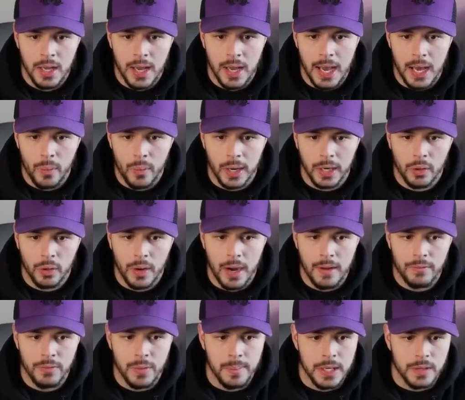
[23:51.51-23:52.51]
How do I
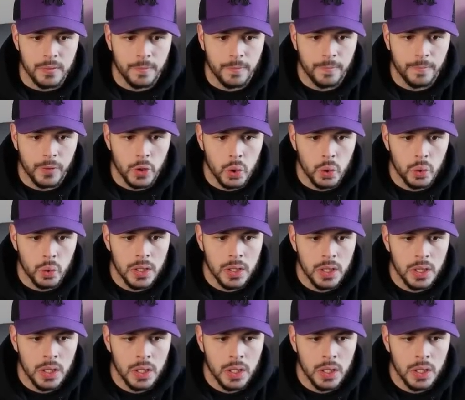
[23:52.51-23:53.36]
craft the meat? Food.